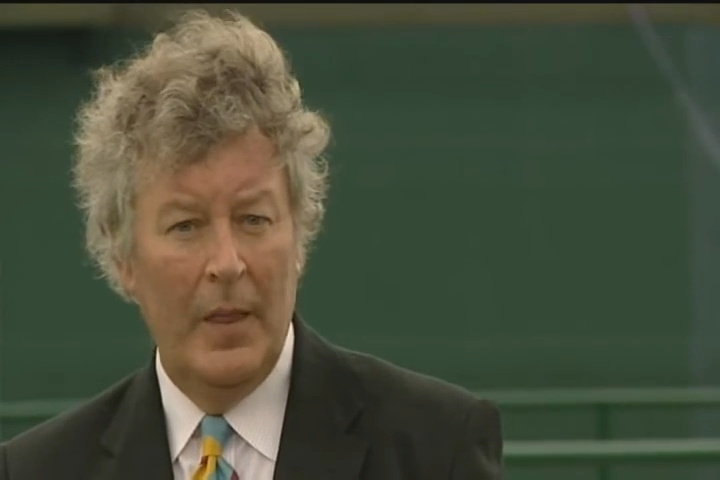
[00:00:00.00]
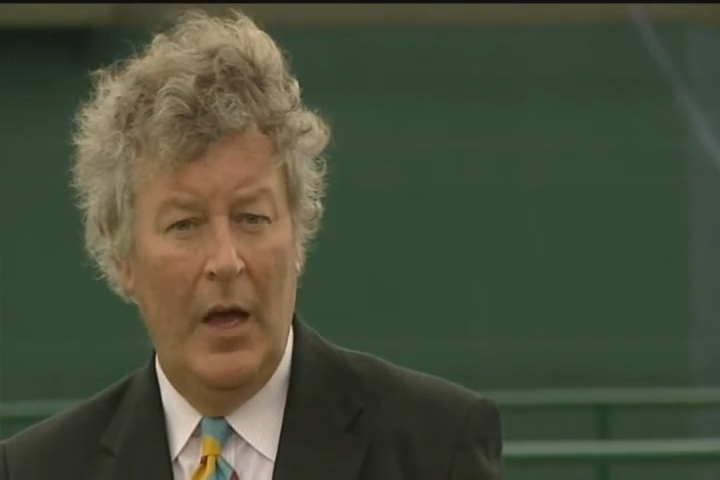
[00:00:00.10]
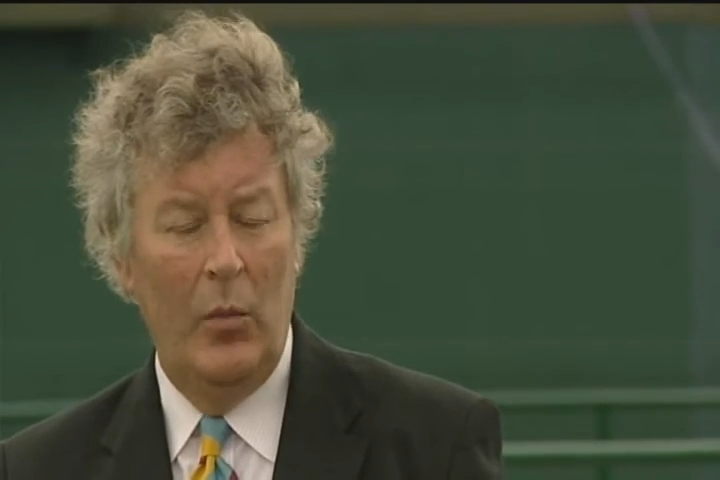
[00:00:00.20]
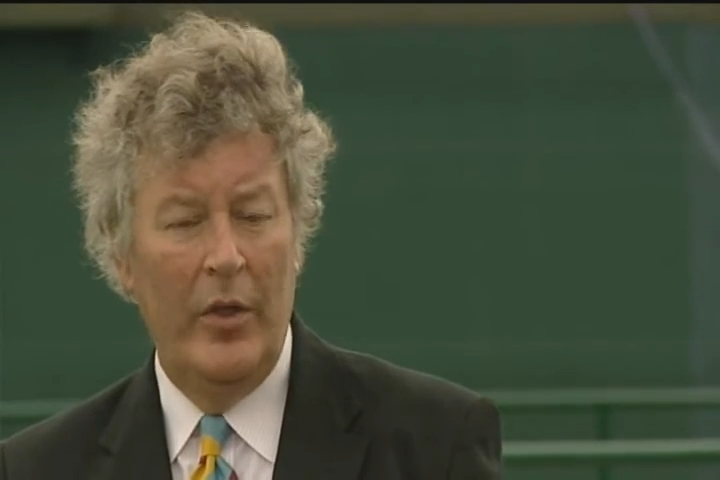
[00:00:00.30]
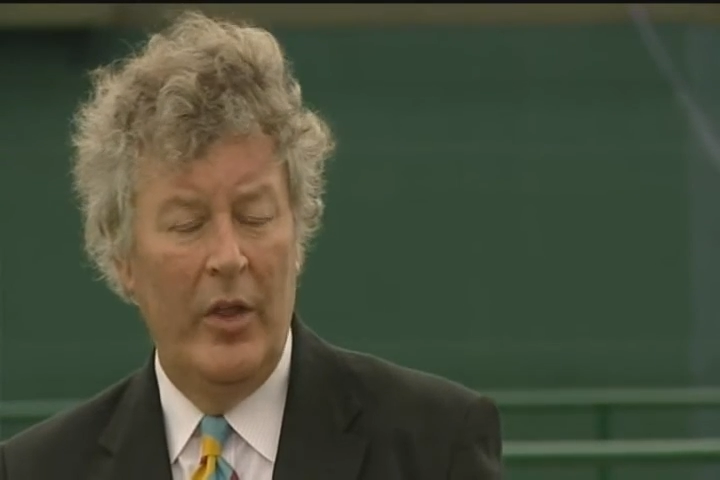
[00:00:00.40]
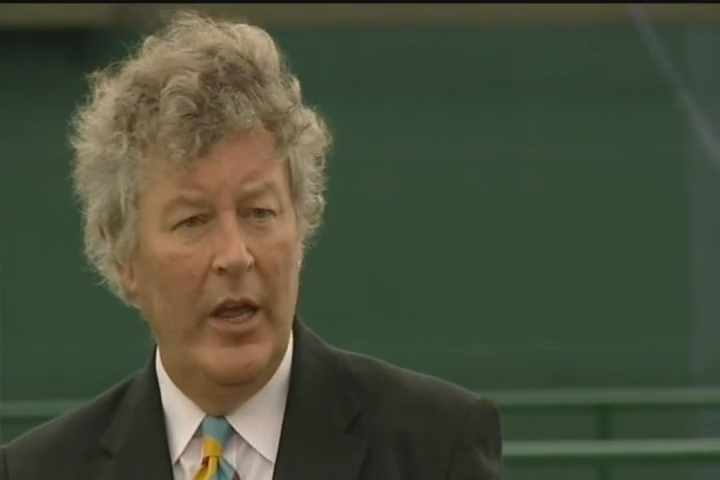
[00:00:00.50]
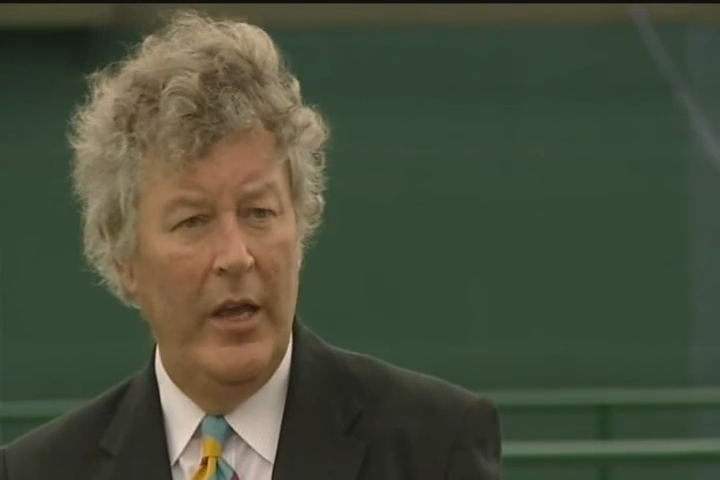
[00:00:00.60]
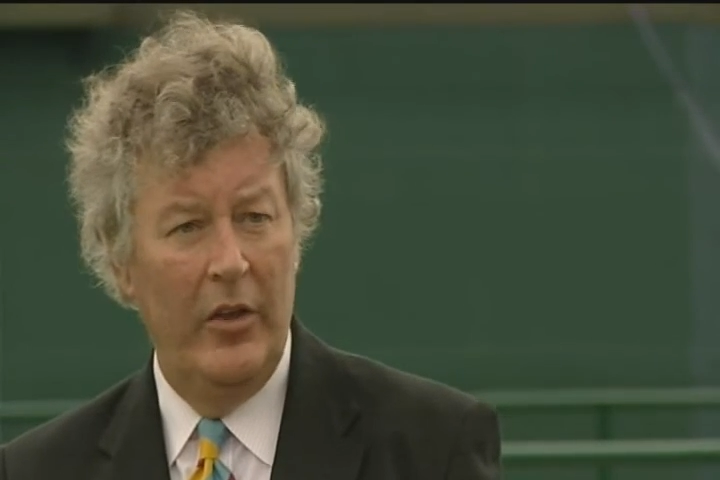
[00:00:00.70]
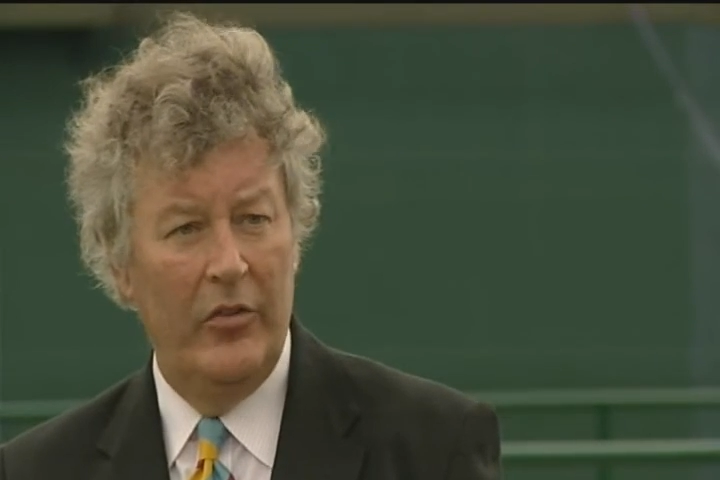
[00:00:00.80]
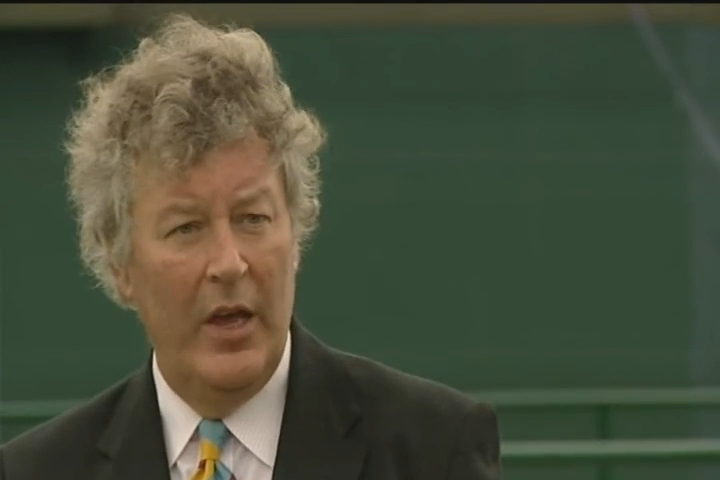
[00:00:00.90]
And when the
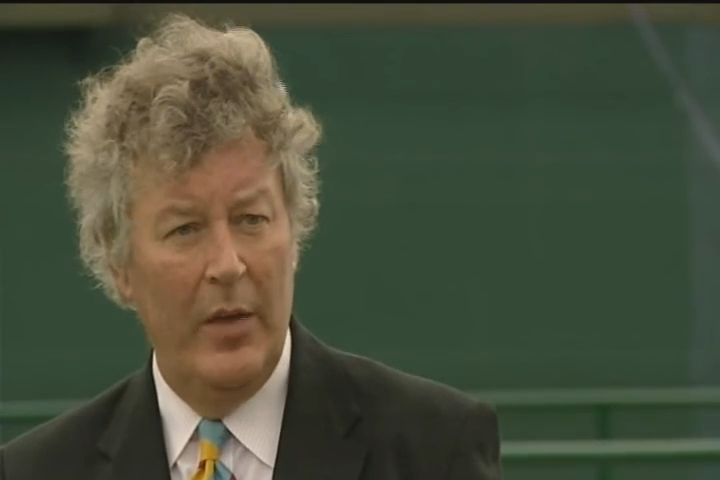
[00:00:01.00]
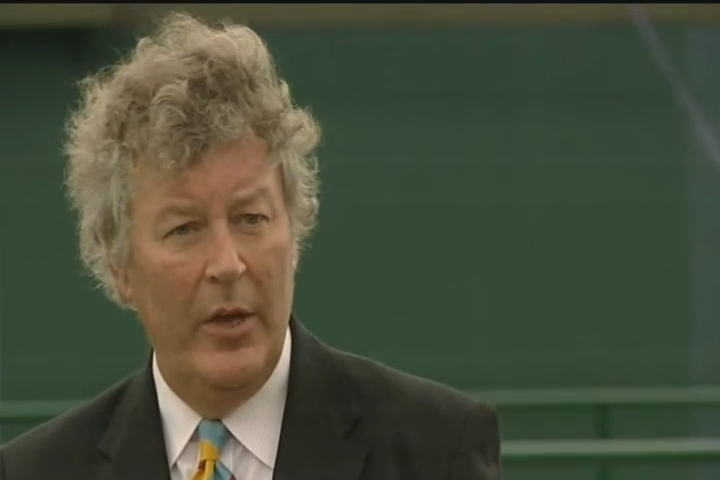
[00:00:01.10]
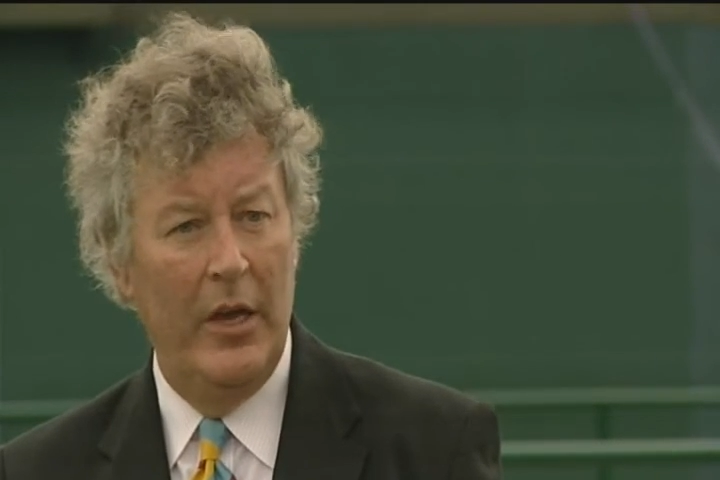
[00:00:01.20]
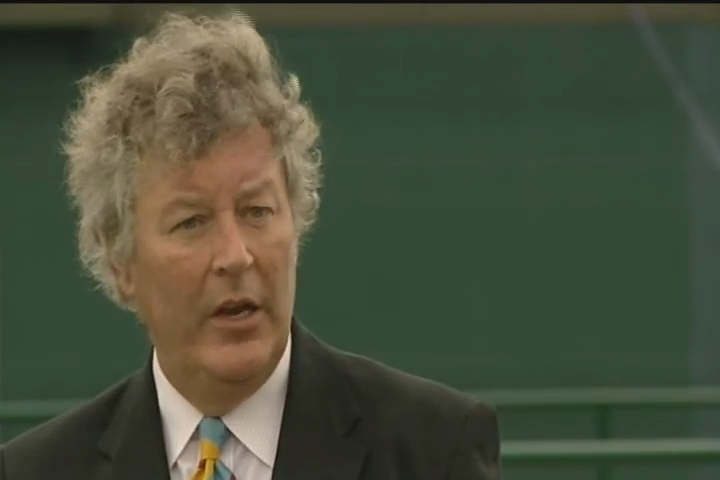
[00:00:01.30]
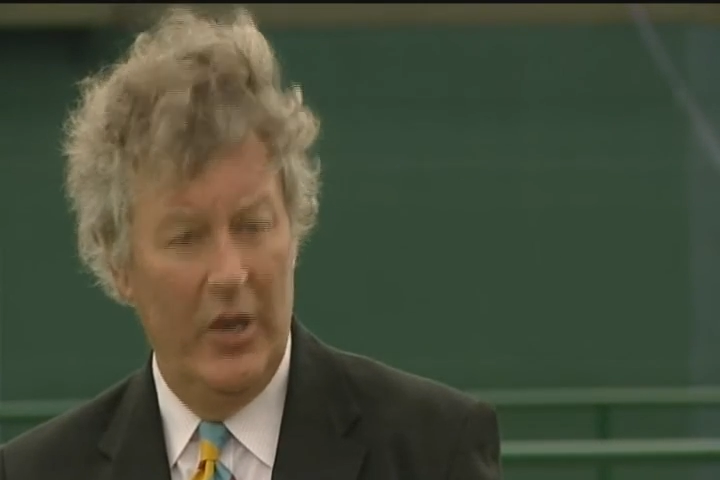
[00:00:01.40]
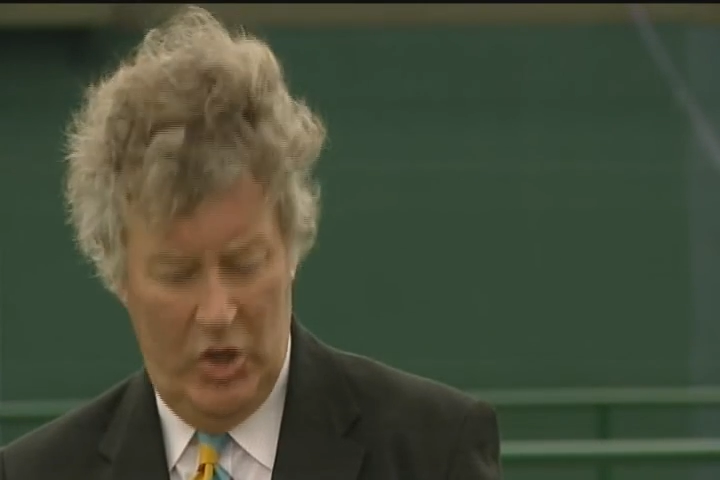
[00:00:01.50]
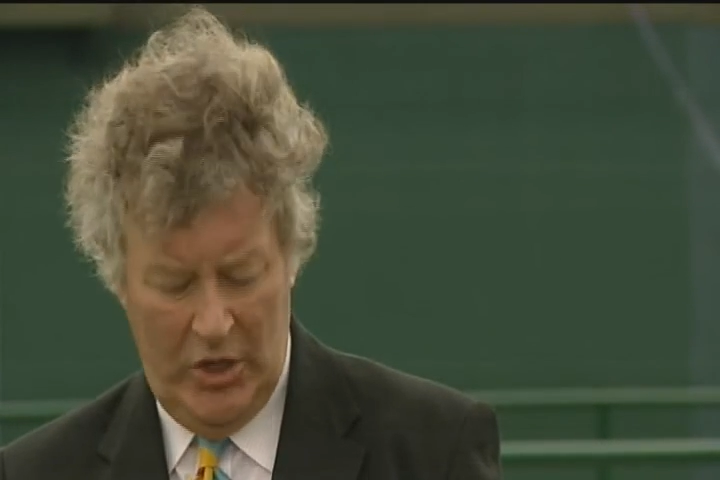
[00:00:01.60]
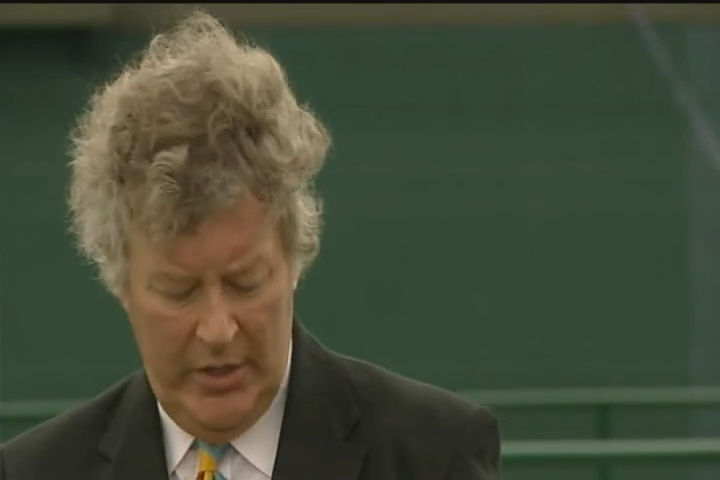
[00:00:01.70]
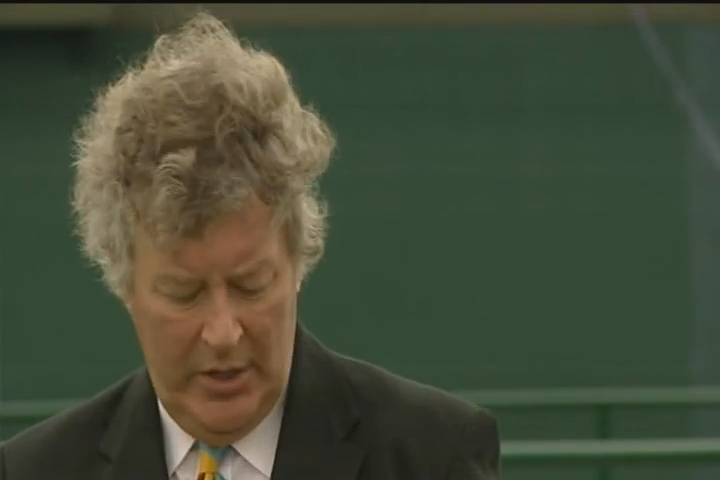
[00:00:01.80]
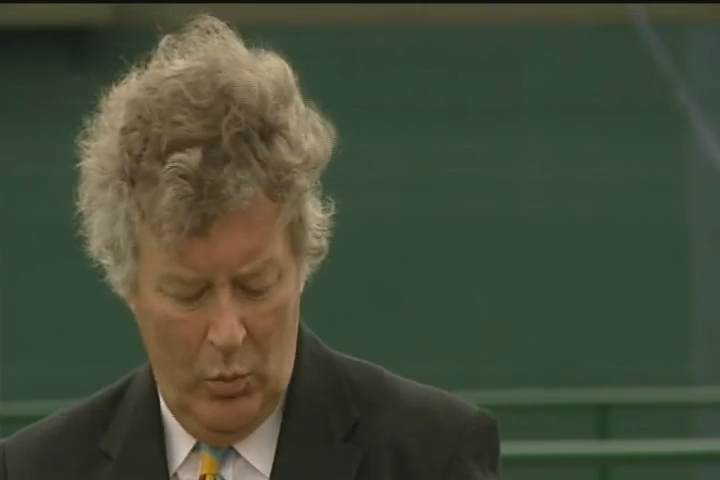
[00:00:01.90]
ladies came in,
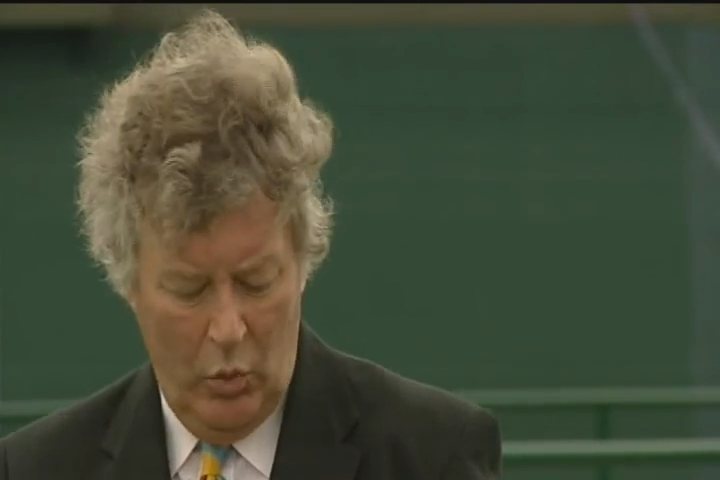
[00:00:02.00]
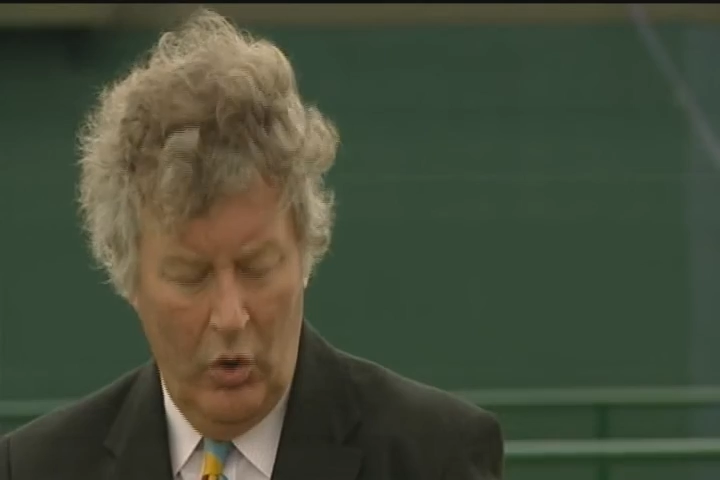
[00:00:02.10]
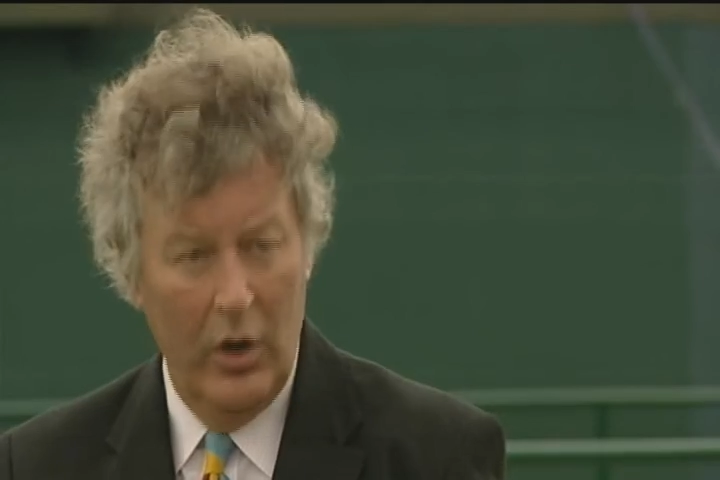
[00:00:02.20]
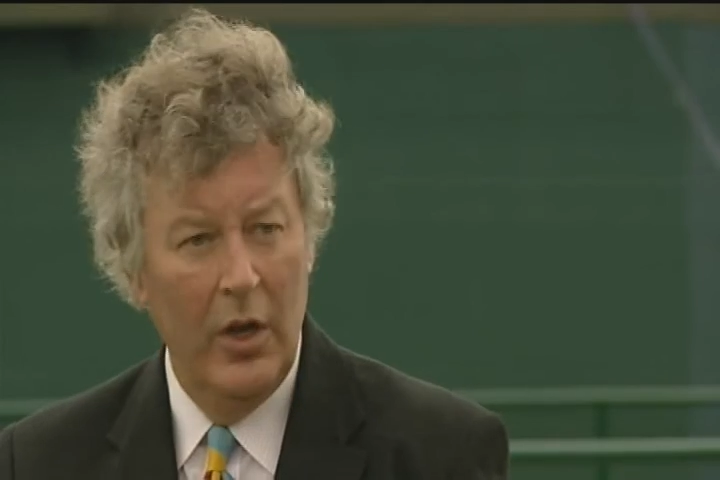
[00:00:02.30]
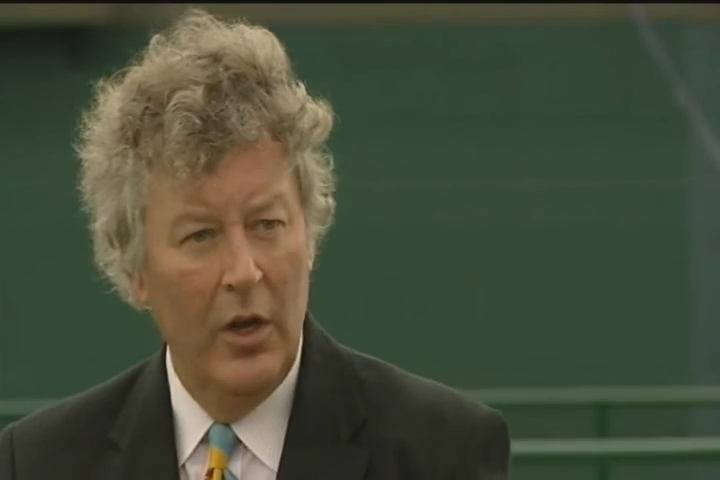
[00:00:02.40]
initially they wore